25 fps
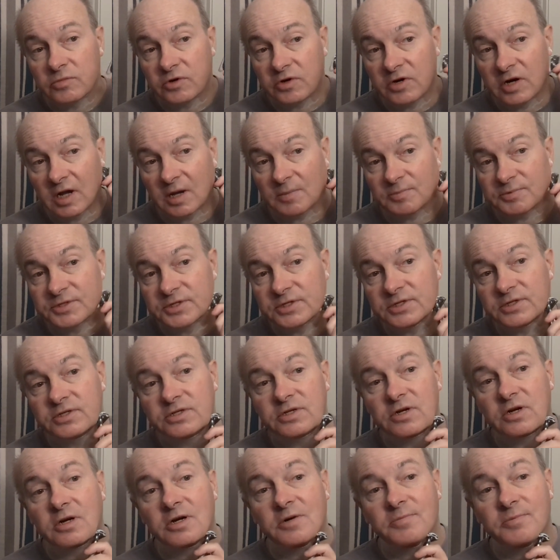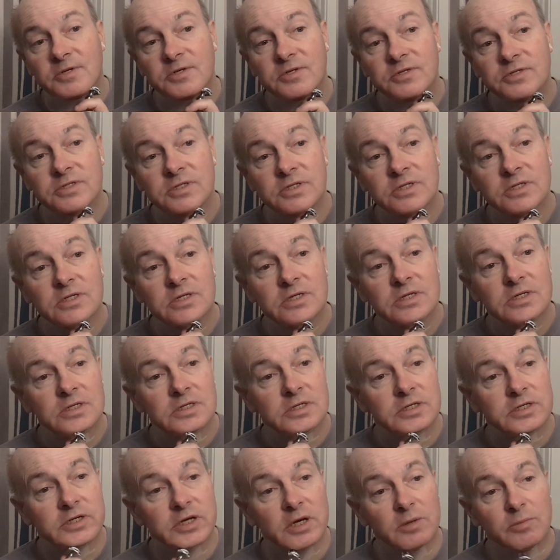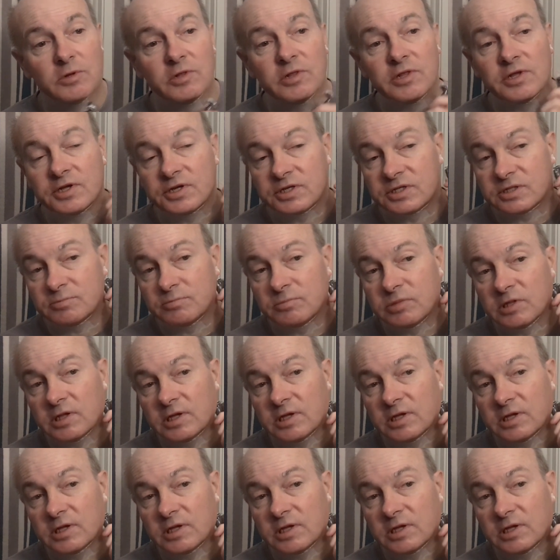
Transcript: Perhaps the sharpest double-edged